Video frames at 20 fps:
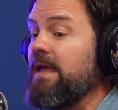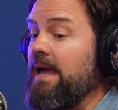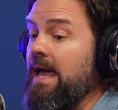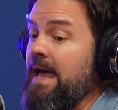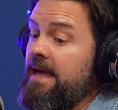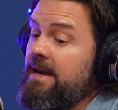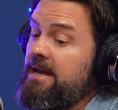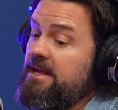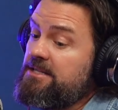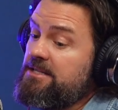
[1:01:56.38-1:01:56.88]

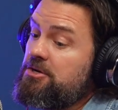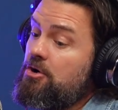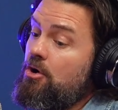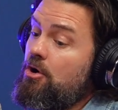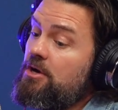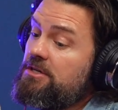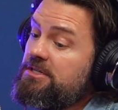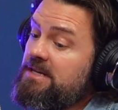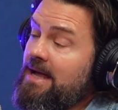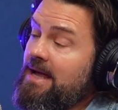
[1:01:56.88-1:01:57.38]
And it's
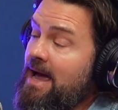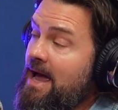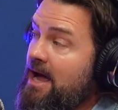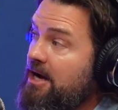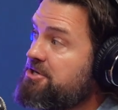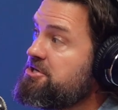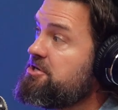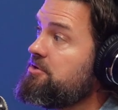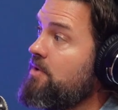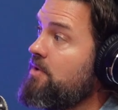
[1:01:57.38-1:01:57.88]
causing
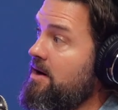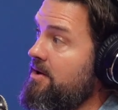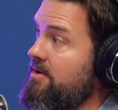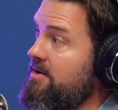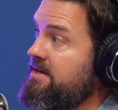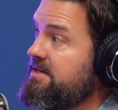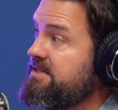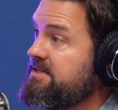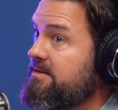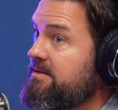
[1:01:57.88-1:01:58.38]

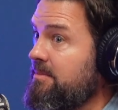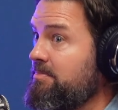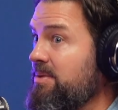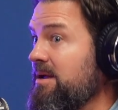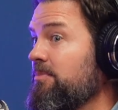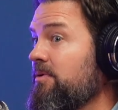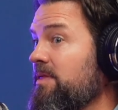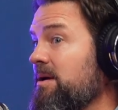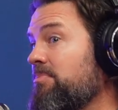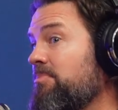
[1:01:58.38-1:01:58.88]
actuaries, the
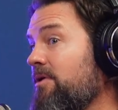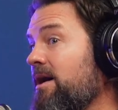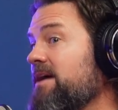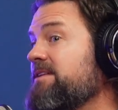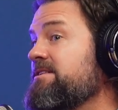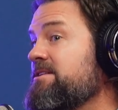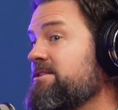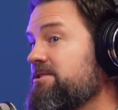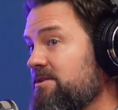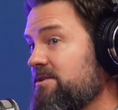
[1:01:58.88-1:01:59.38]
people that
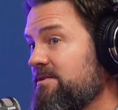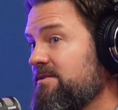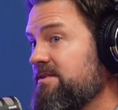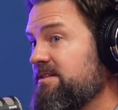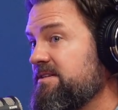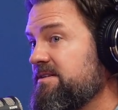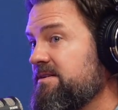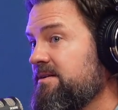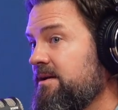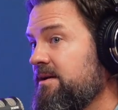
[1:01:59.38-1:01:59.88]
price
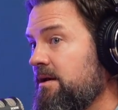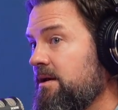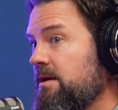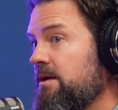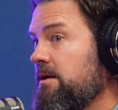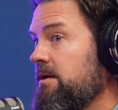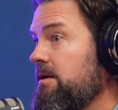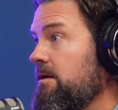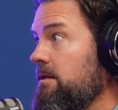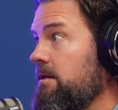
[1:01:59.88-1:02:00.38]
insurance,
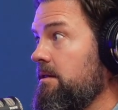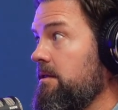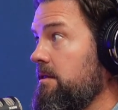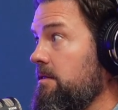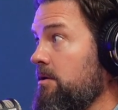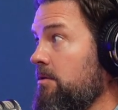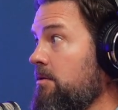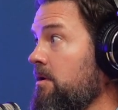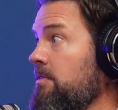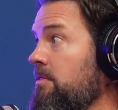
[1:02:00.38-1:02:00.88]

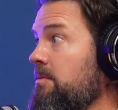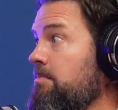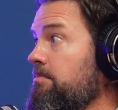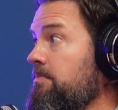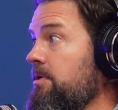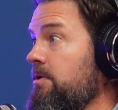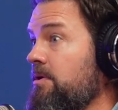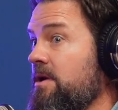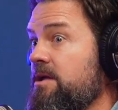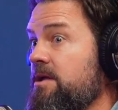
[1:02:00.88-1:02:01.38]
they're on their